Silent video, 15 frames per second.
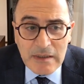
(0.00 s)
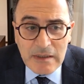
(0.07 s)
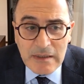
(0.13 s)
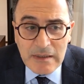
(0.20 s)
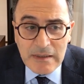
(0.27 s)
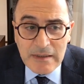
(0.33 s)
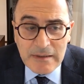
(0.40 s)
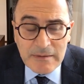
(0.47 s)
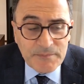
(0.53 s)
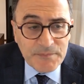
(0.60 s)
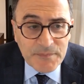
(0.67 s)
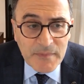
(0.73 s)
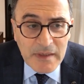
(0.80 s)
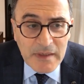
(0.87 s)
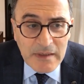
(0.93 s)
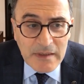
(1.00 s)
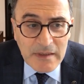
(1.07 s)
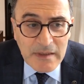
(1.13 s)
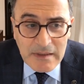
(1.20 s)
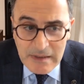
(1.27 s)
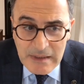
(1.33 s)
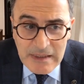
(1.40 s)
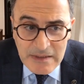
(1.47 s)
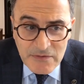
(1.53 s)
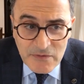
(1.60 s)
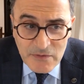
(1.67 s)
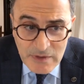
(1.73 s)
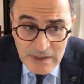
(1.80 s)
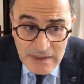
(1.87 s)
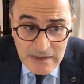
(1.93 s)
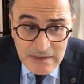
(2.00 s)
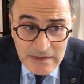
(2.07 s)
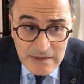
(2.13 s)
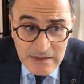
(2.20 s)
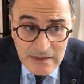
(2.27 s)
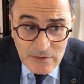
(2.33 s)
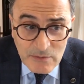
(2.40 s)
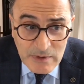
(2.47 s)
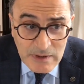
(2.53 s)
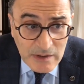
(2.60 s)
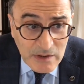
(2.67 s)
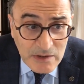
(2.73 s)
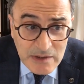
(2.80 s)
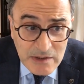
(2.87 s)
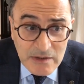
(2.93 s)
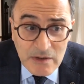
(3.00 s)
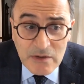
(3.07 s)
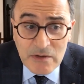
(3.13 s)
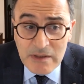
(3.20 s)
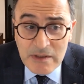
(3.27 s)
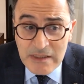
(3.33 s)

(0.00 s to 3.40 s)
In the last few days, we lost Dr.